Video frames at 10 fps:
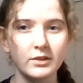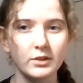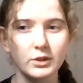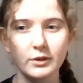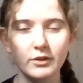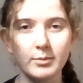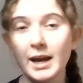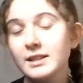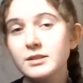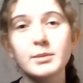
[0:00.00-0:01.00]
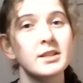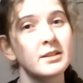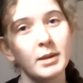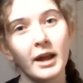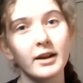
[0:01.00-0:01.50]
the two of them and some of the
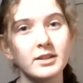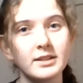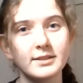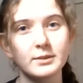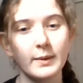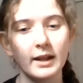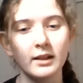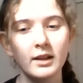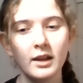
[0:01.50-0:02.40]
similarities as well,